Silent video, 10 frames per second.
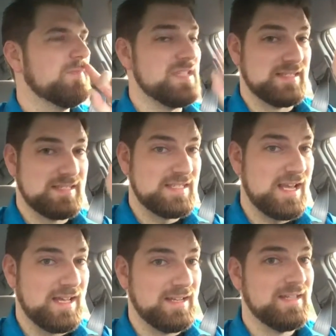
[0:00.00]
His
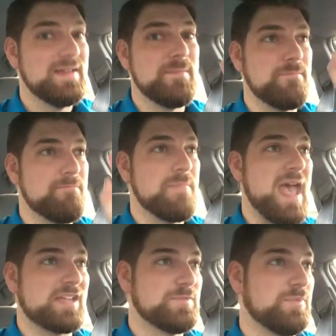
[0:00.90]
son,
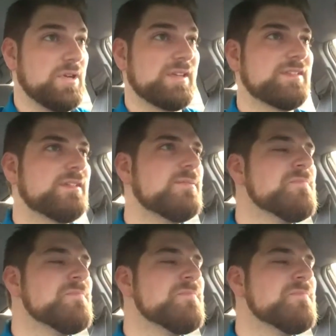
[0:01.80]
Max Brooks,